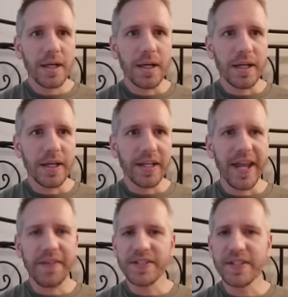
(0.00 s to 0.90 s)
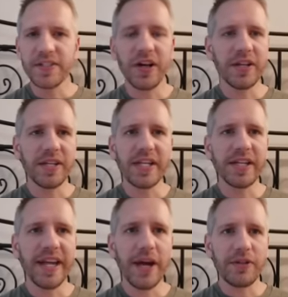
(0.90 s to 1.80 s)
And again, this is not a lead
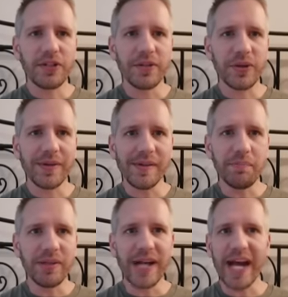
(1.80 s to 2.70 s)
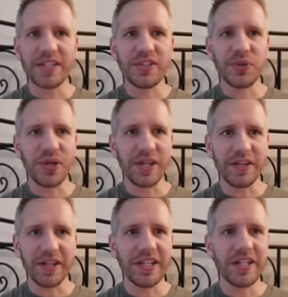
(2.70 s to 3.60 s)
account, so I don't need blasts or
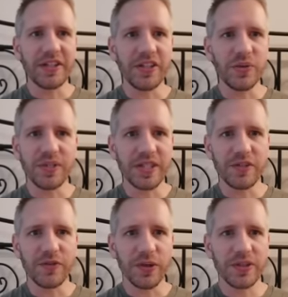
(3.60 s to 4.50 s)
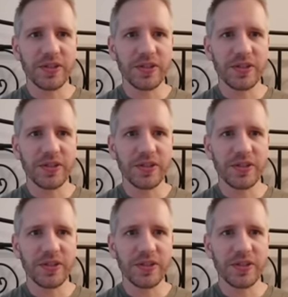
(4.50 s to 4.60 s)
anything I need to use these for.